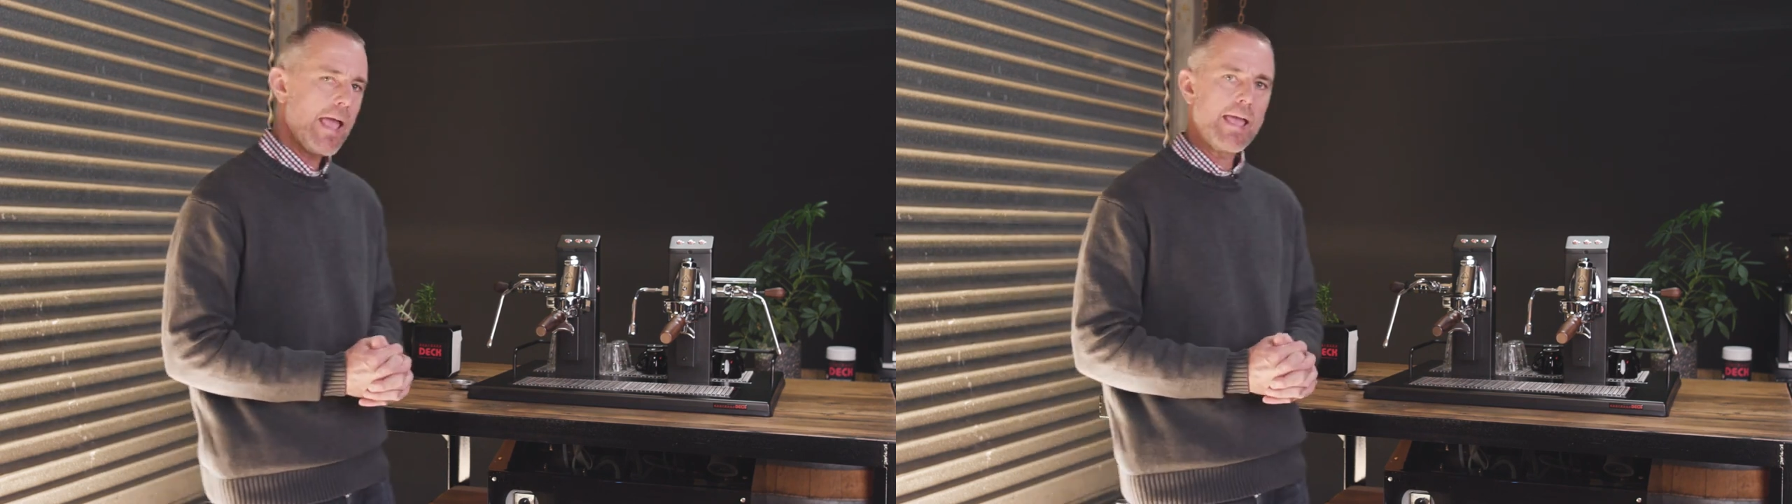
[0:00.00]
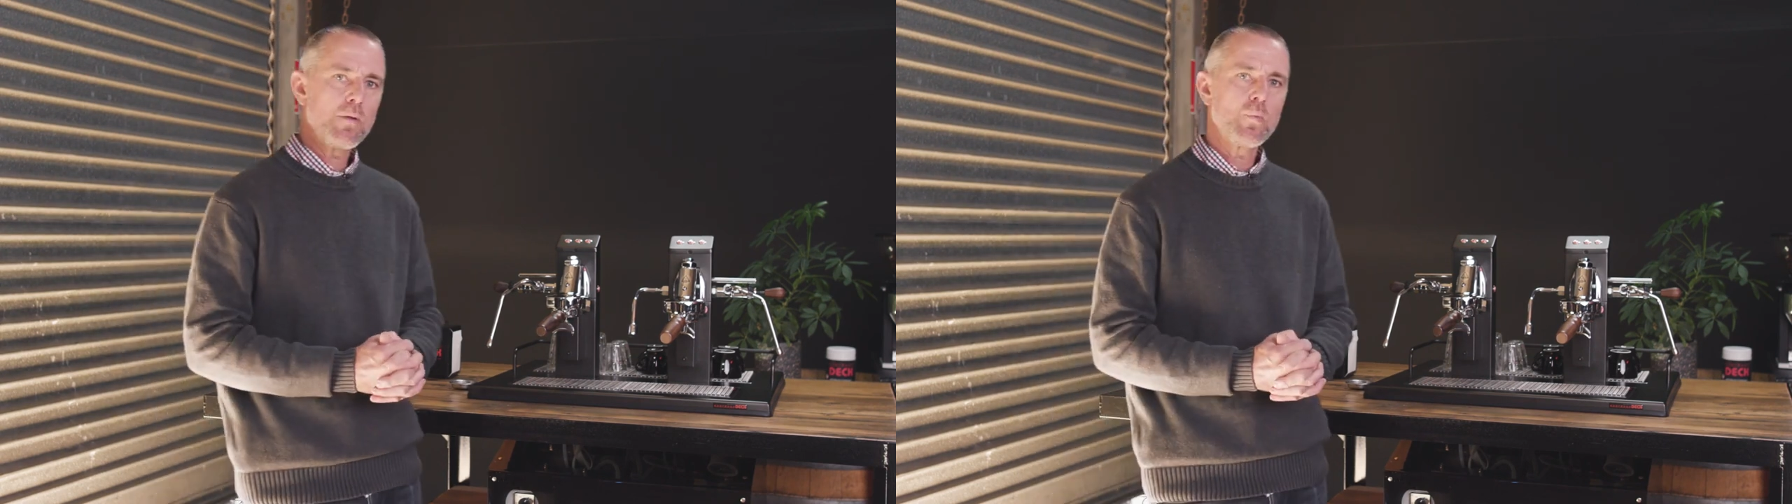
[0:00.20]

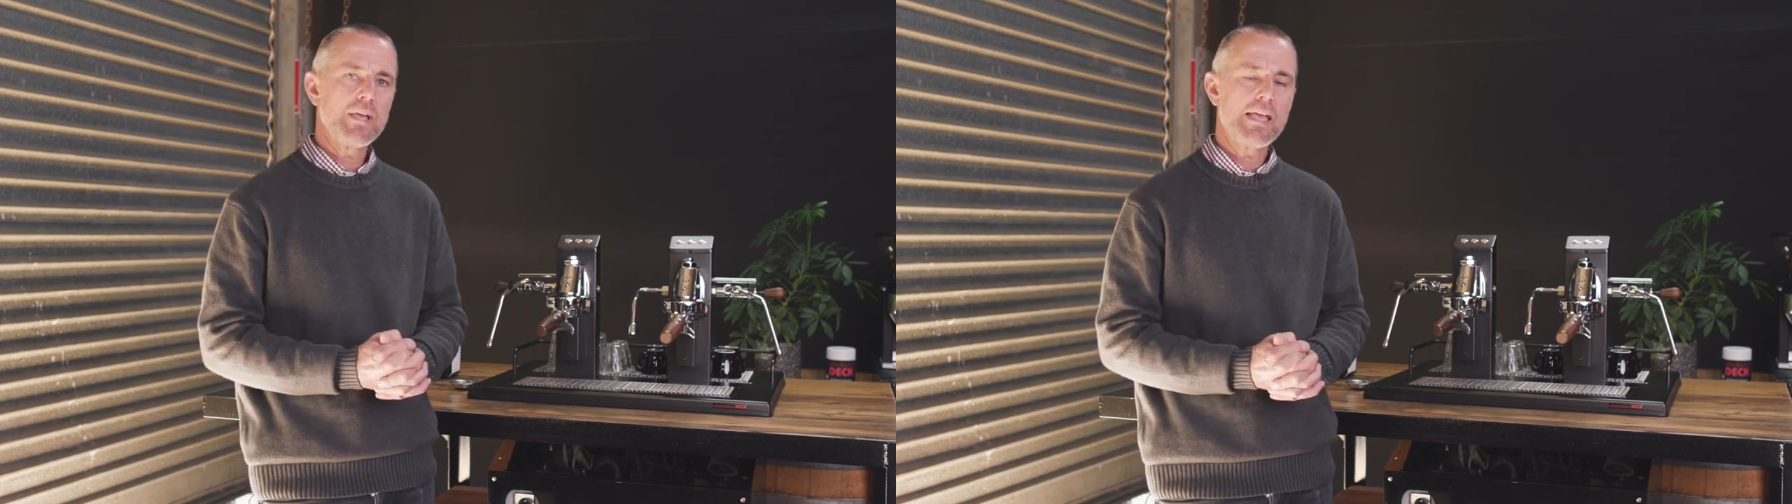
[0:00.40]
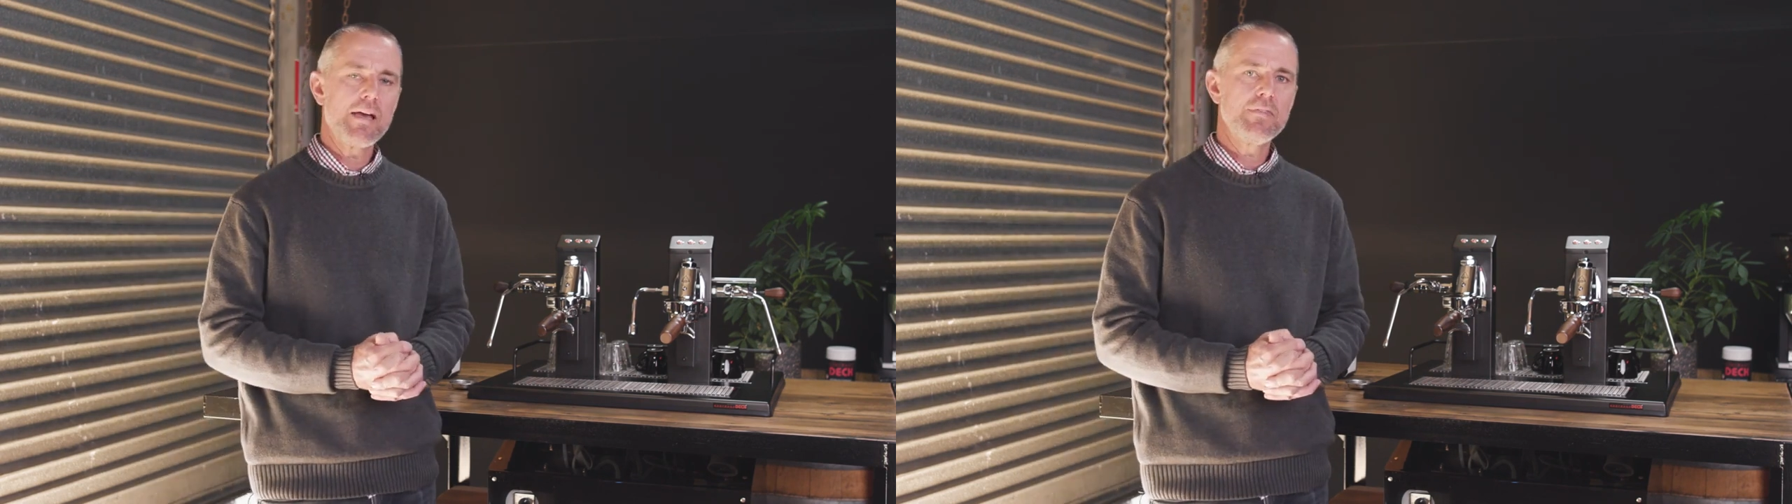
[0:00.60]
and
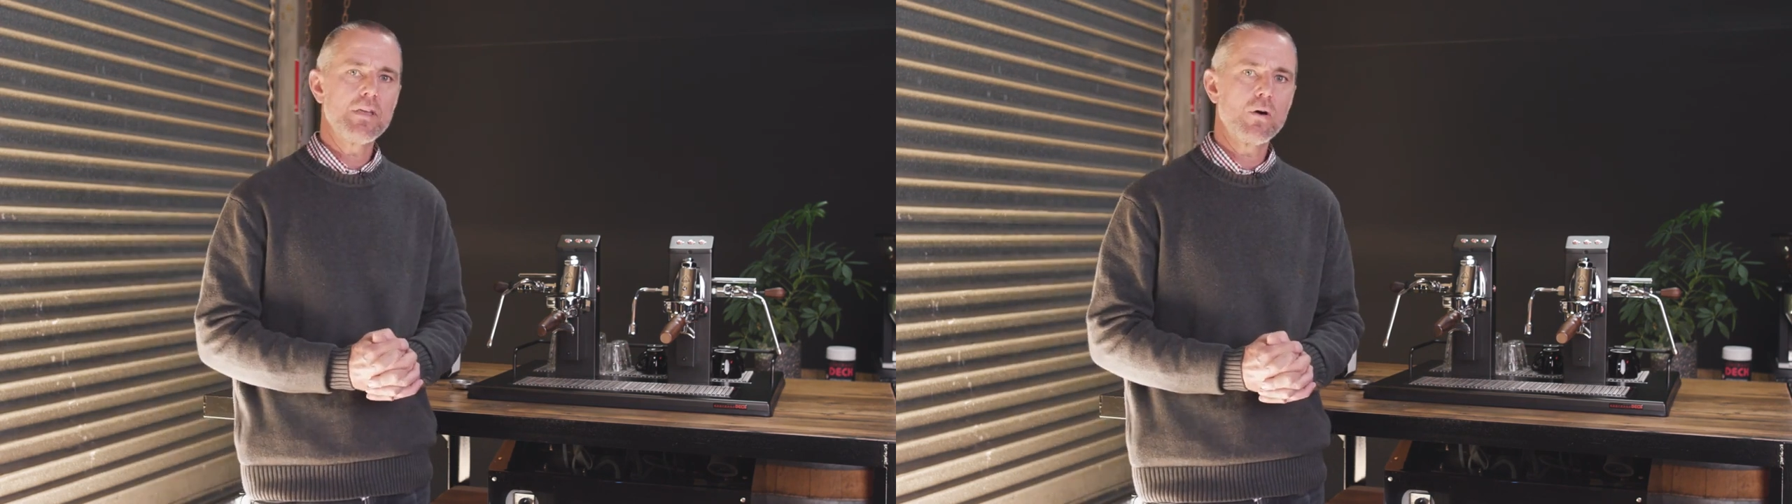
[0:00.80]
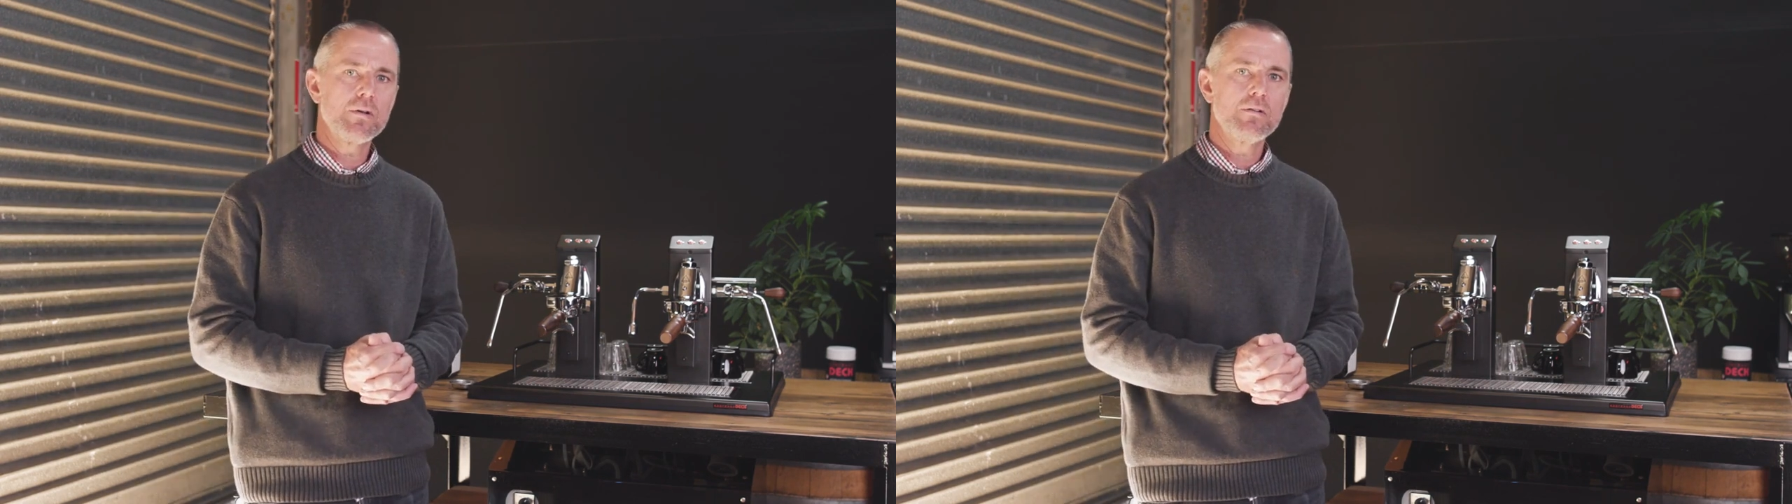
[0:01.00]
we had
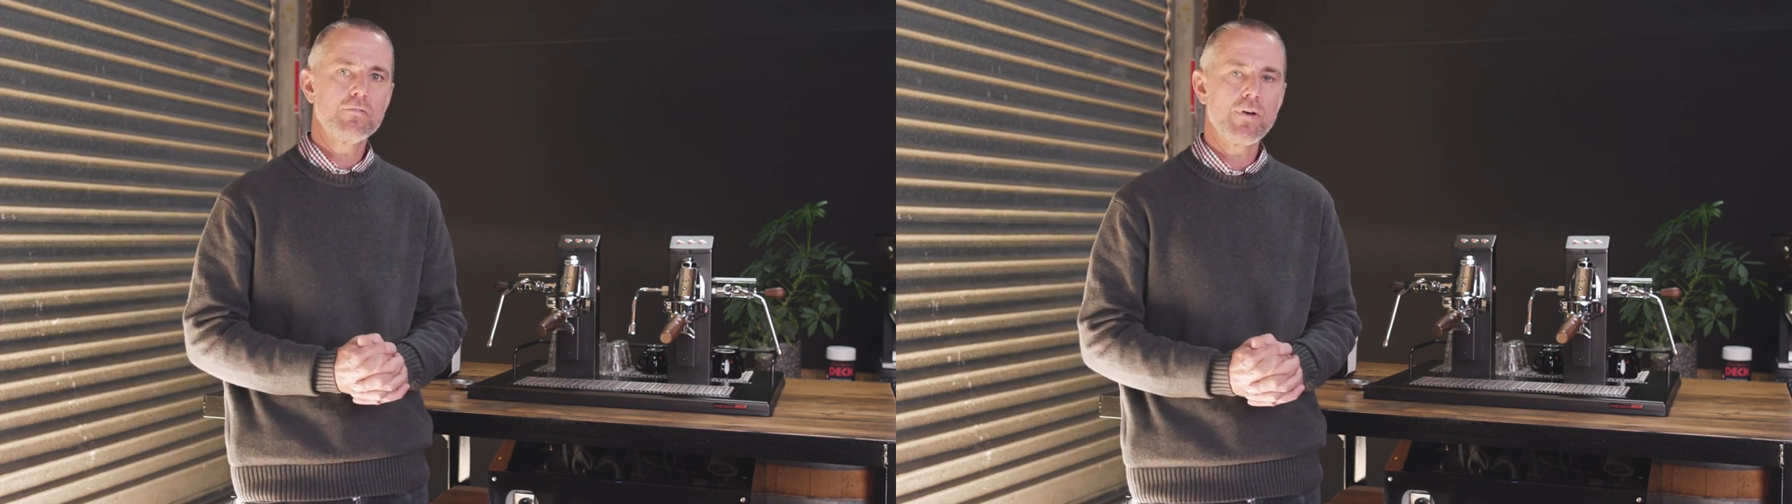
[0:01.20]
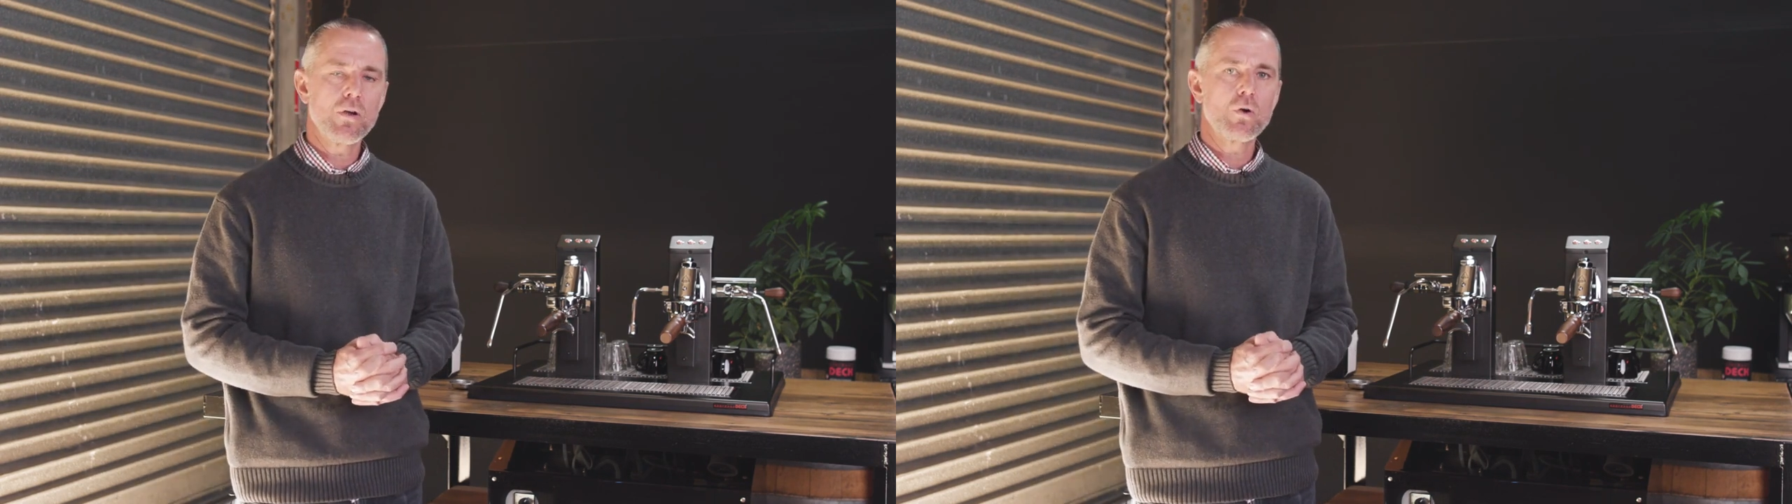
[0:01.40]
the odd
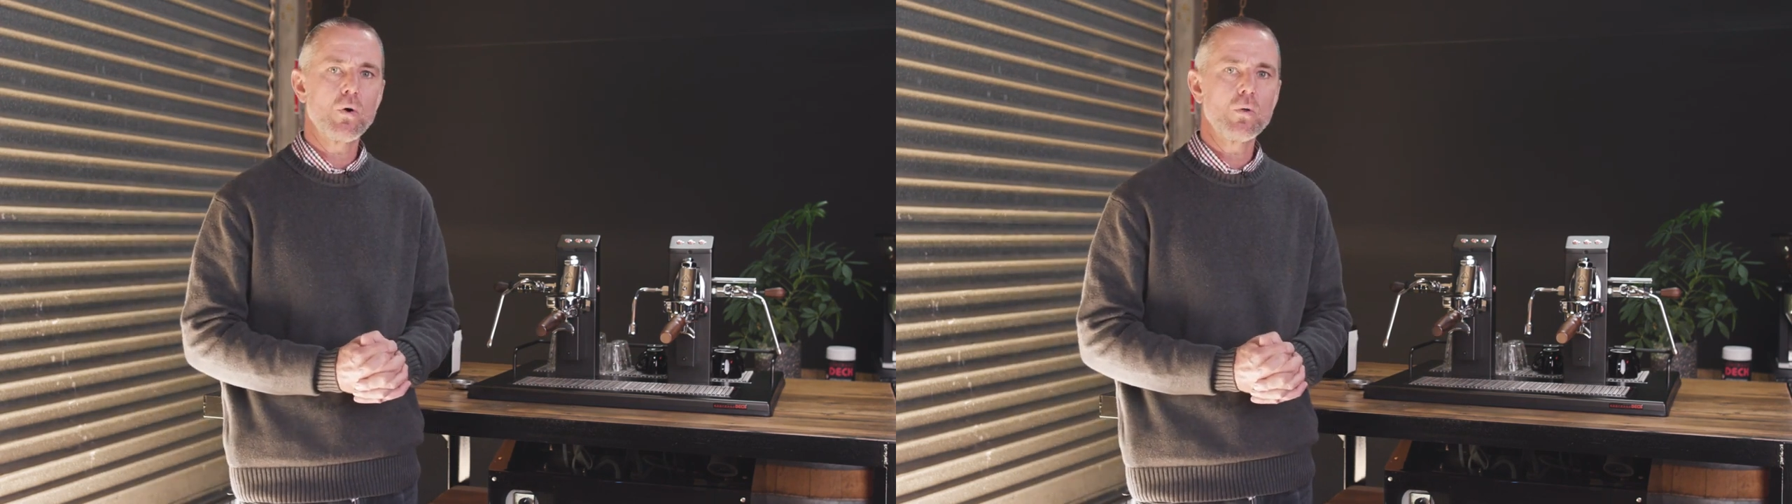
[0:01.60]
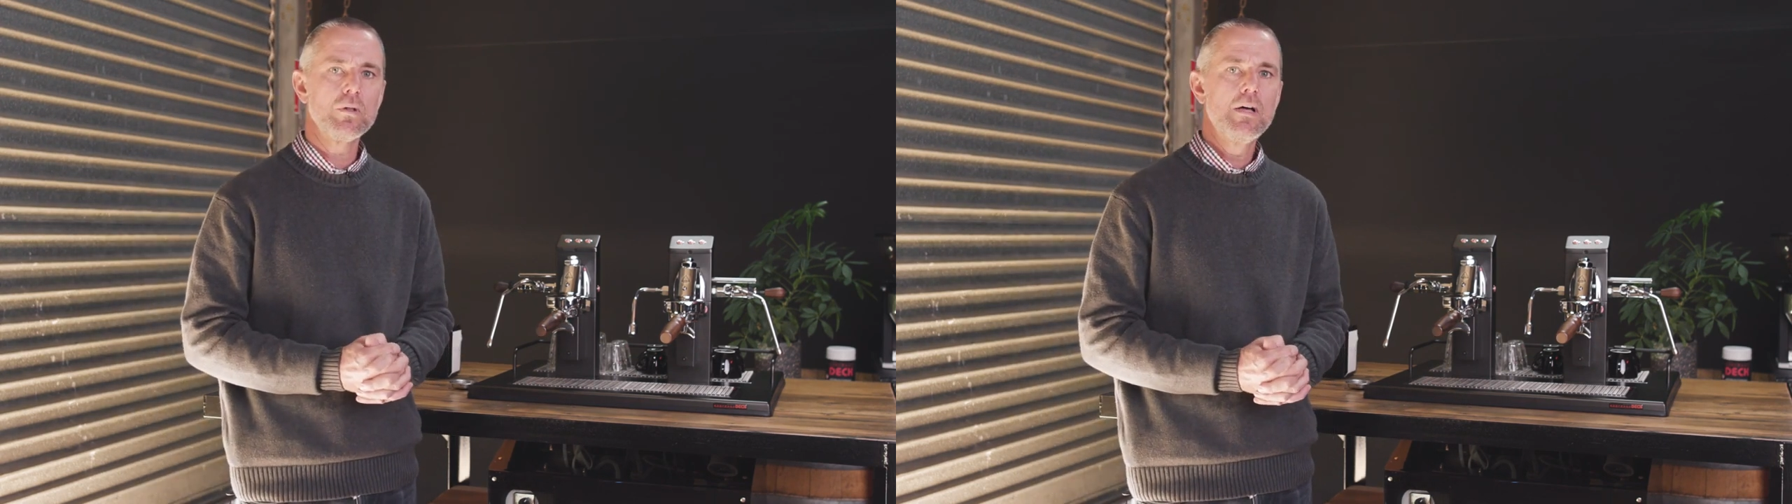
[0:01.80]
phone
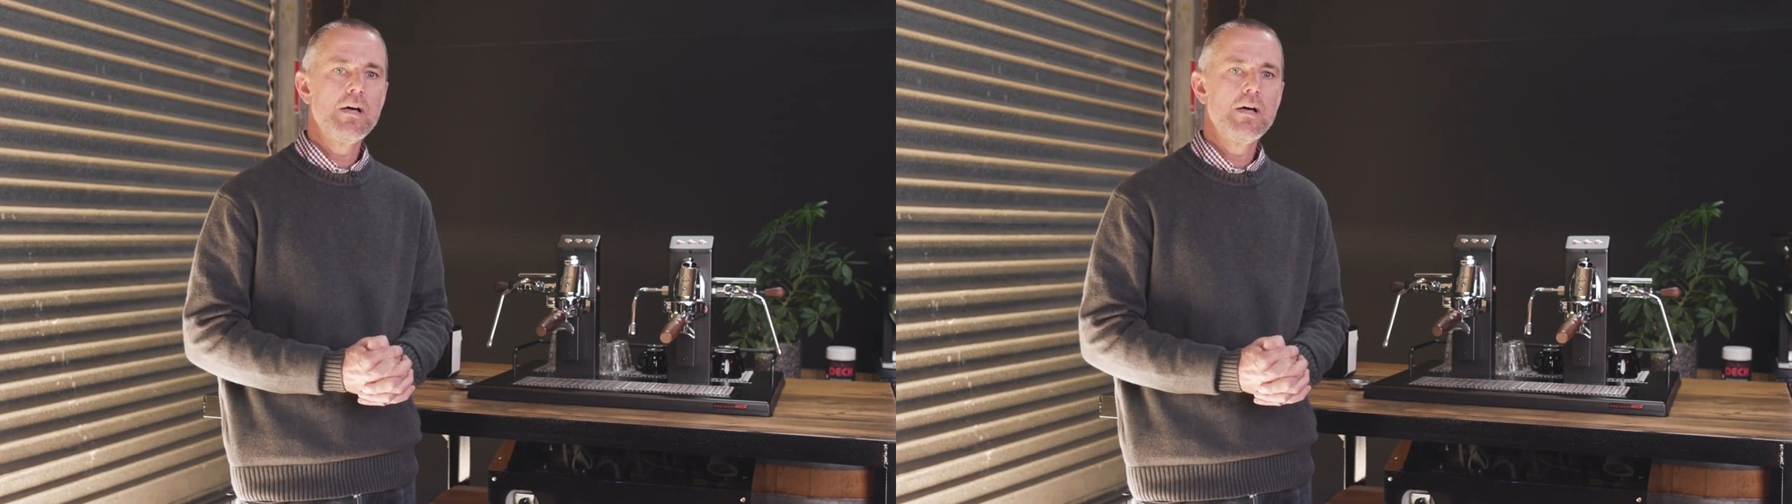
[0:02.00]
call,